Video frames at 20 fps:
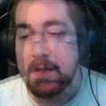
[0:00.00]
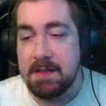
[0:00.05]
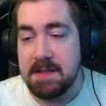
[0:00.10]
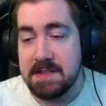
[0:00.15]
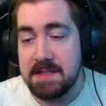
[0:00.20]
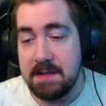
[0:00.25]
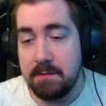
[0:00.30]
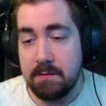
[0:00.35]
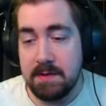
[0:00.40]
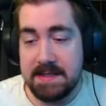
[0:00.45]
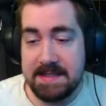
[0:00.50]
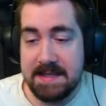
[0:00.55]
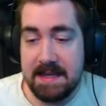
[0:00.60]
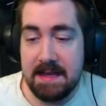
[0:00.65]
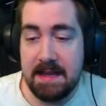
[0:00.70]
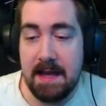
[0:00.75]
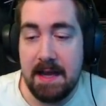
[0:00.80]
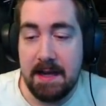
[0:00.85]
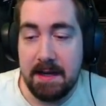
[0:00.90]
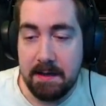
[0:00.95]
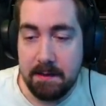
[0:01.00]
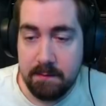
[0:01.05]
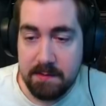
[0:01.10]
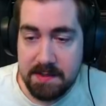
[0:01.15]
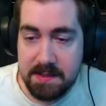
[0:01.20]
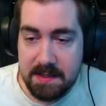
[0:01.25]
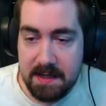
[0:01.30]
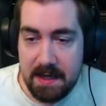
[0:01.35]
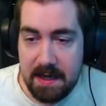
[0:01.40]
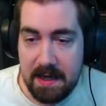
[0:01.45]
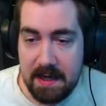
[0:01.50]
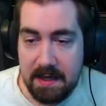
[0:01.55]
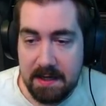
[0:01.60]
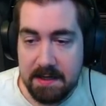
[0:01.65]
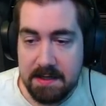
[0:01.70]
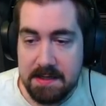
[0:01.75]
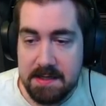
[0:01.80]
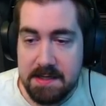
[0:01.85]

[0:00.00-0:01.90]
She will sell items, and